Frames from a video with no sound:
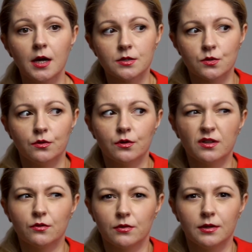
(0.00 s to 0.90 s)
So you
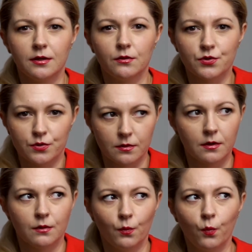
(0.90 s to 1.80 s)
cannot really use
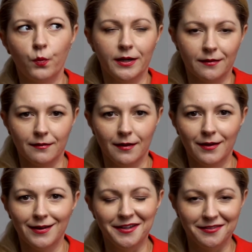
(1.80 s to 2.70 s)
will
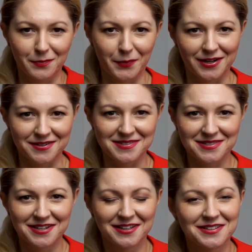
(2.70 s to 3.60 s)
in the past.